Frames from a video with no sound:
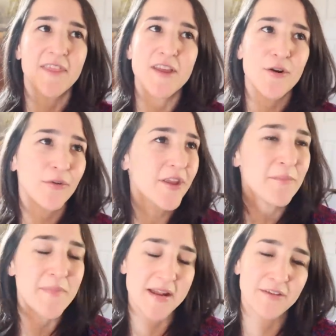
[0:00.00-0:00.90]
The only
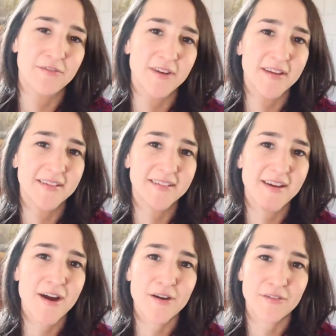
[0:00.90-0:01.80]
benefit
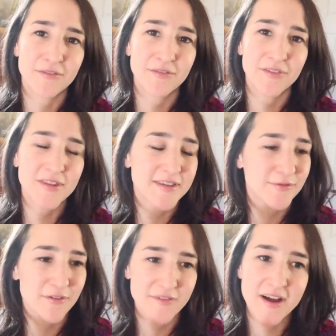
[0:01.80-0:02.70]
of
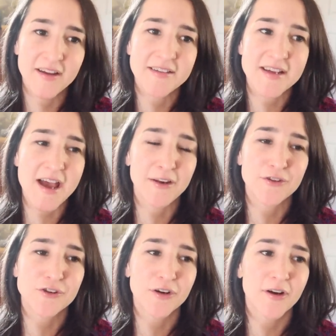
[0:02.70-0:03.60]
this refined
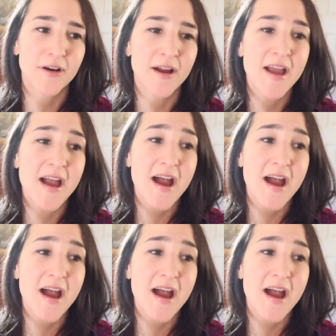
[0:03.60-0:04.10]
added sugar